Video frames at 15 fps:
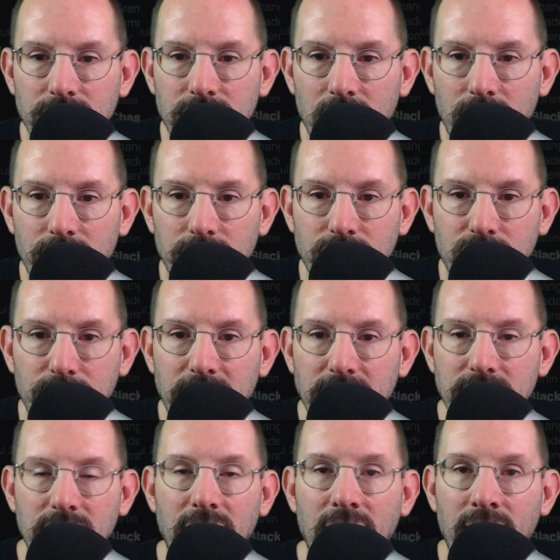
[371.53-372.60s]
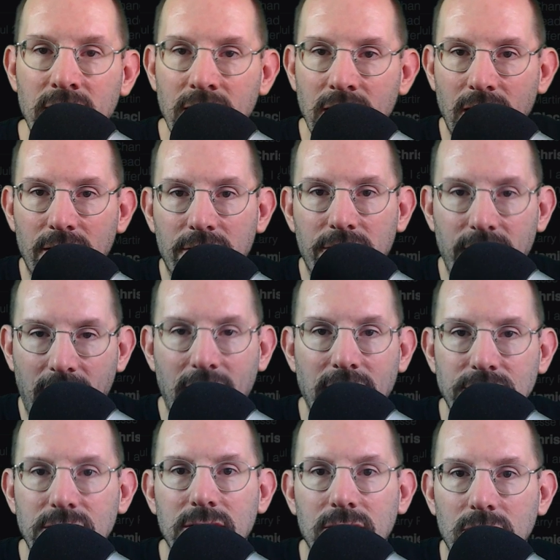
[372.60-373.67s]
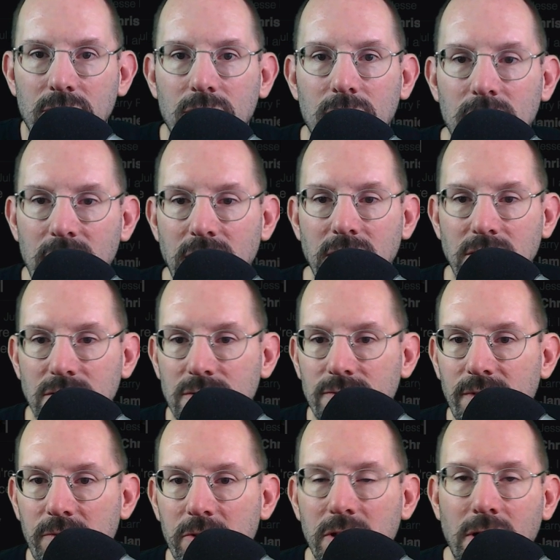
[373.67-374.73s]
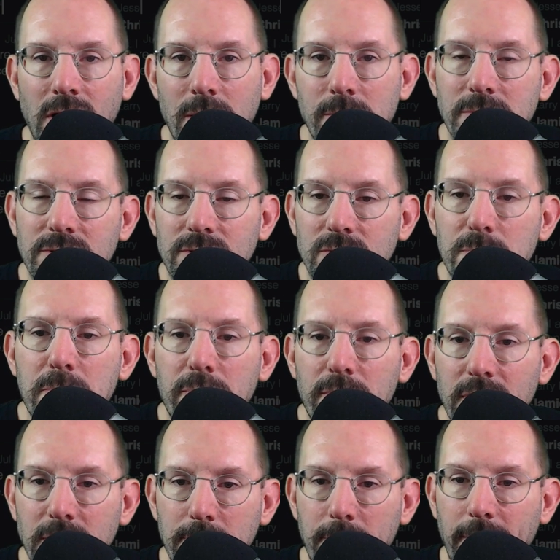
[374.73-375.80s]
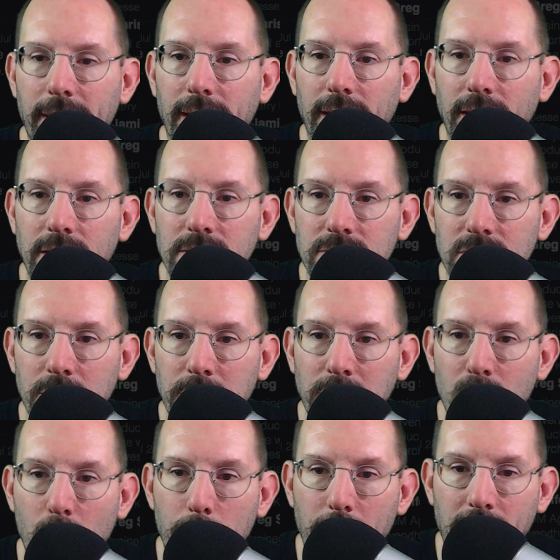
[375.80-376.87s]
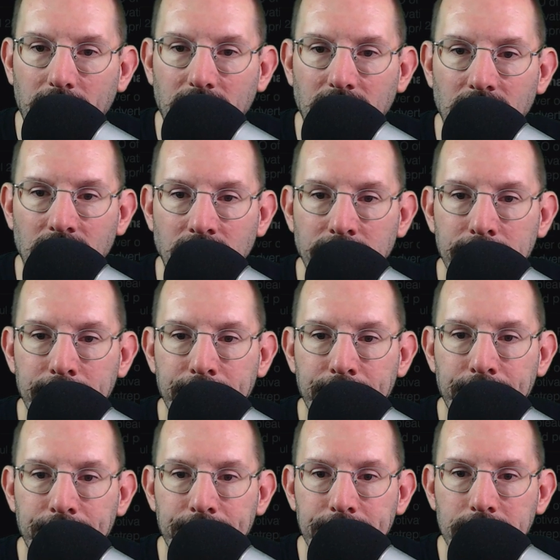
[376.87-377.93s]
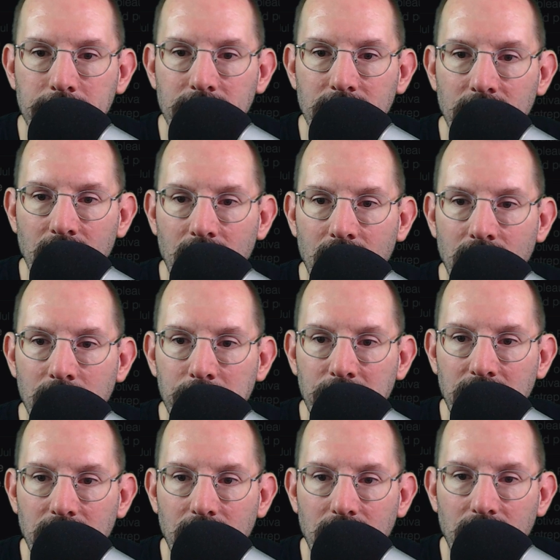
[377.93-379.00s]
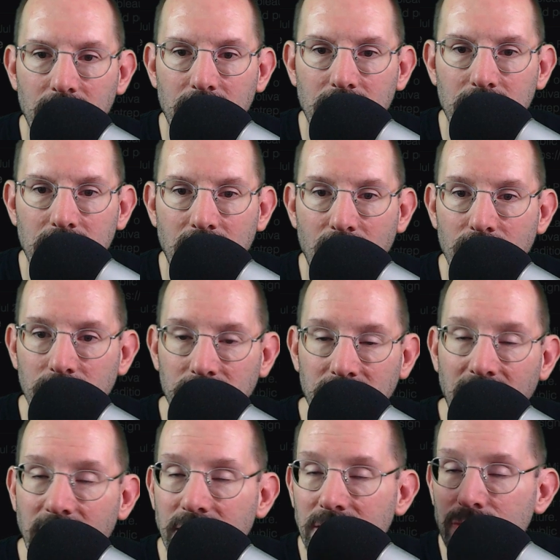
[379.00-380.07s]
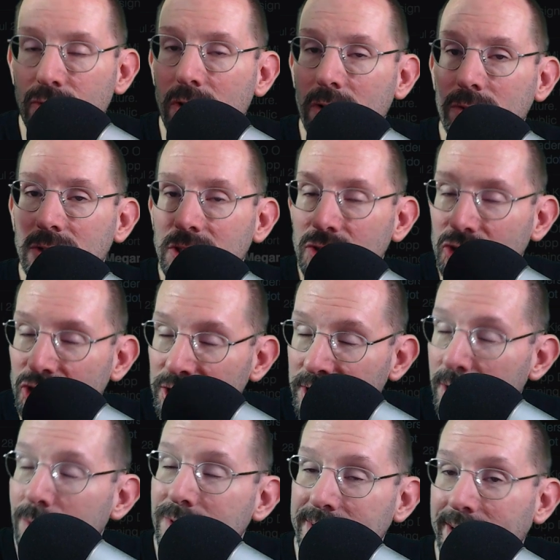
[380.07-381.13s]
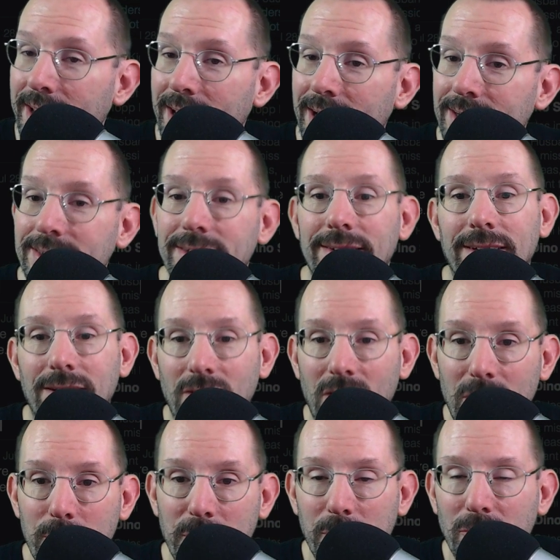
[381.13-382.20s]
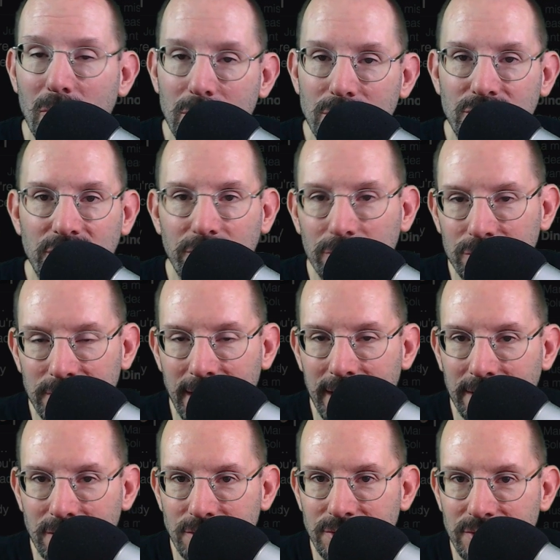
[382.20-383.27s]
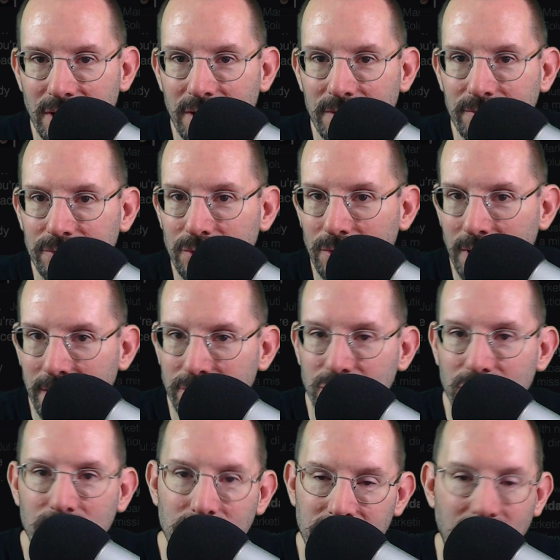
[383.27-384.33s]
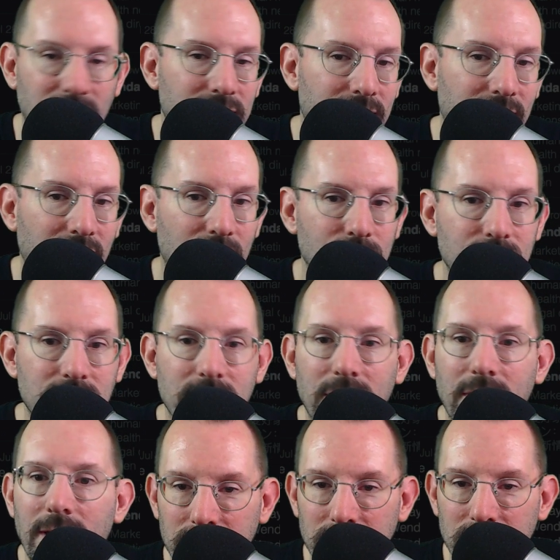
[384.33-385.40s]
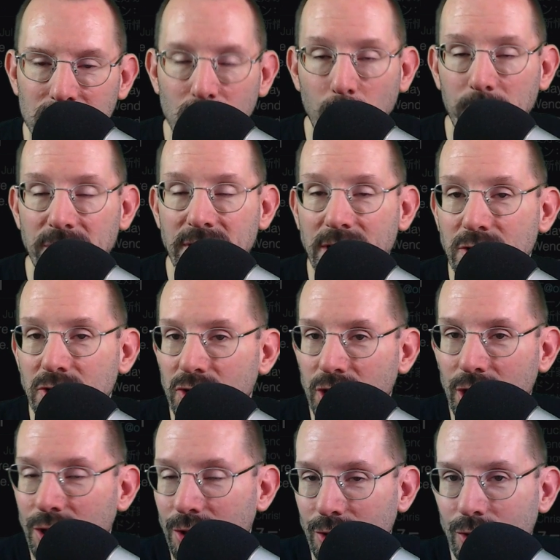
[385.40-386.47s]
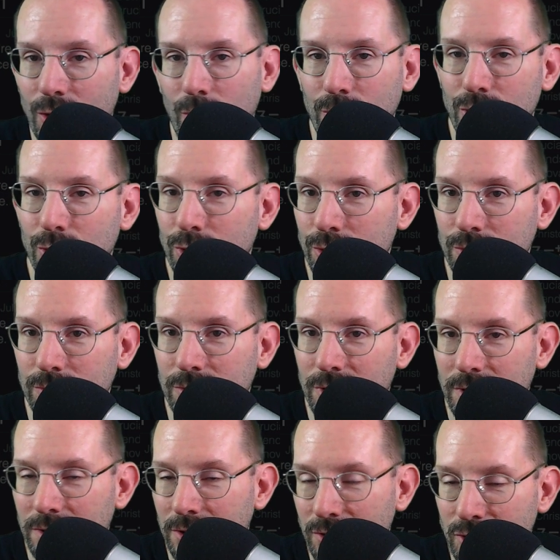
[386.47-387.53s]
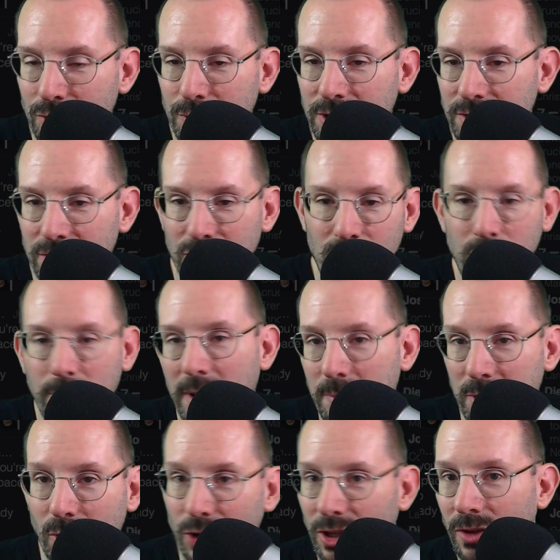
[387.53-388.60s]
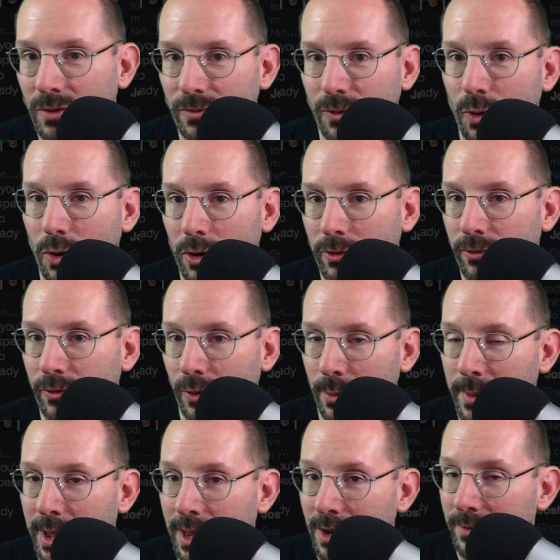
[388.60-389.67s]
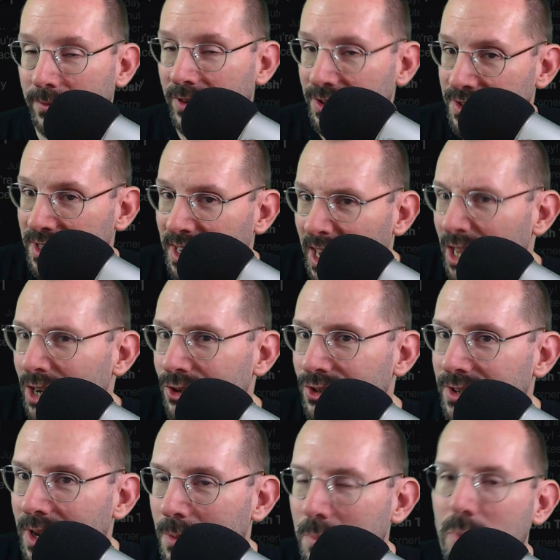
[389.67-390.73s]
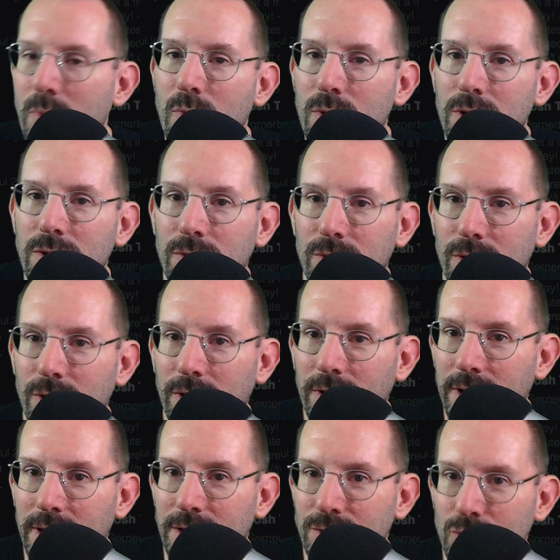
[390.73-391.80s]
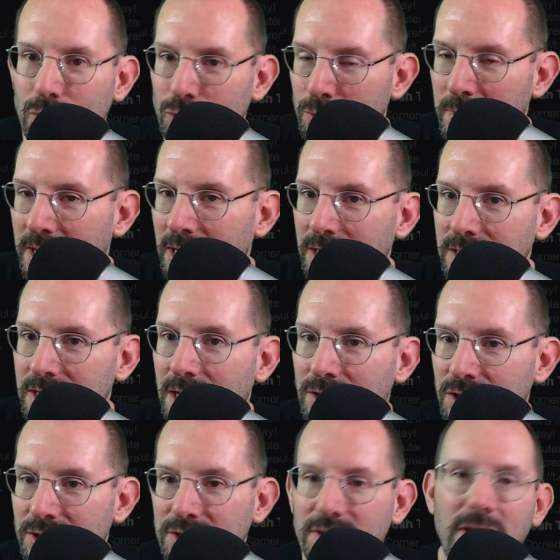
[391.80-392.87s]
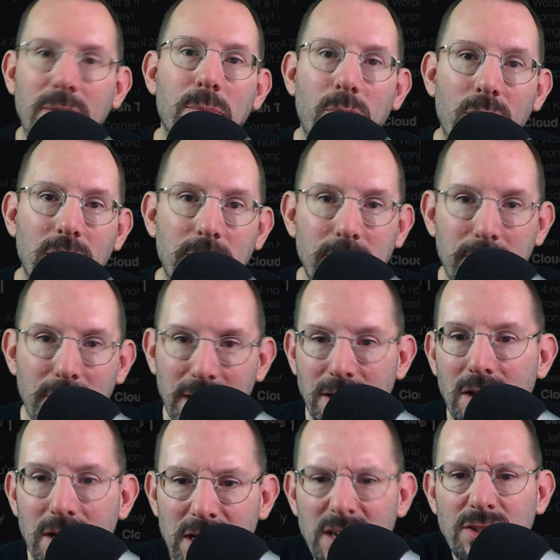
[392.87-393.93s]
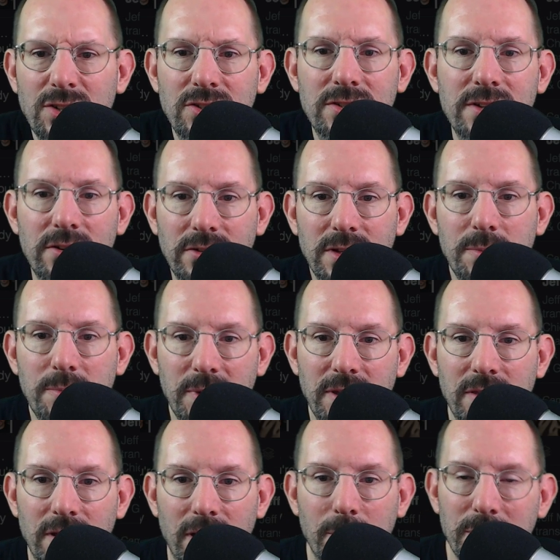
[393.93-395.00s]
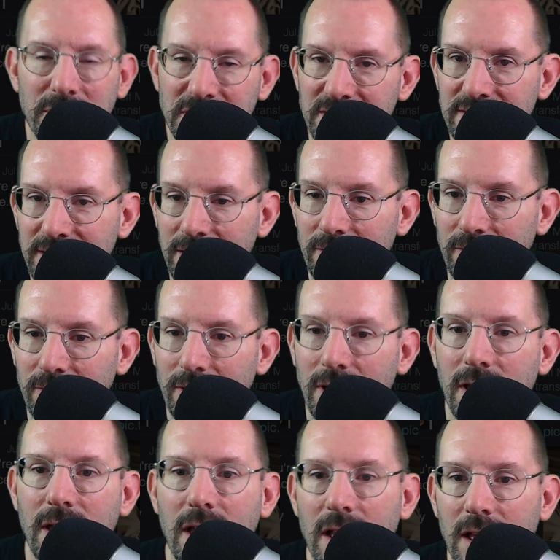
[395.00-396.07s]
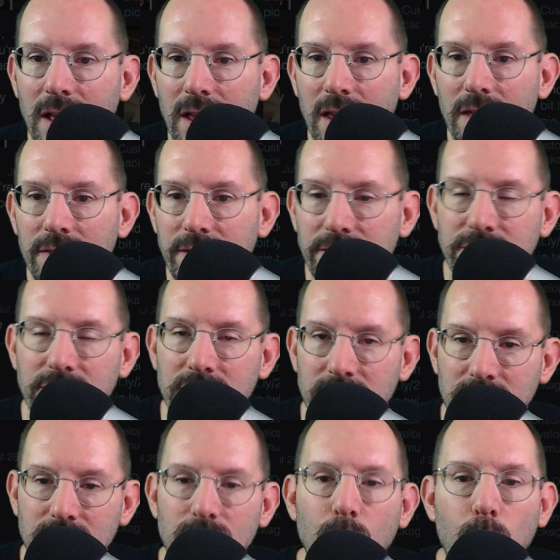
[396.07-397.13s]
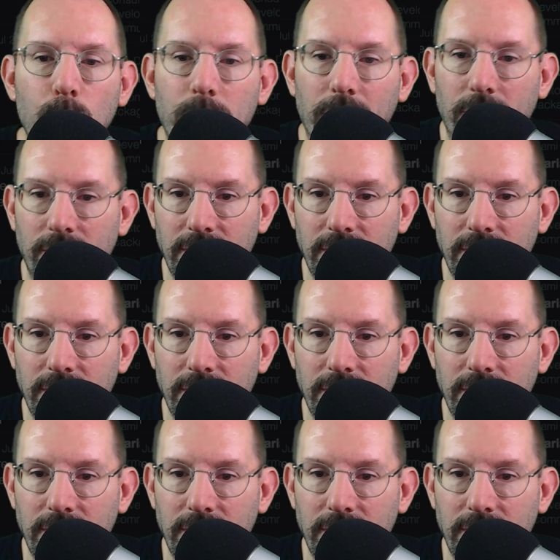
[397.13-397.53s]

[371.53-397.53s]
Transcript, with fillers: all those tweets in that radius. 50 kilometers is pretty big. So let me go back in and let me, uh, now again, these are all geotagged. A lot of people don't geotag their stuff, don't have geotagged accounts. So potentially, you know, your the, the tweets that you might be looking for from an investigator standpoint or a social media intelligence standpoint might not necessarily be there, but still this is super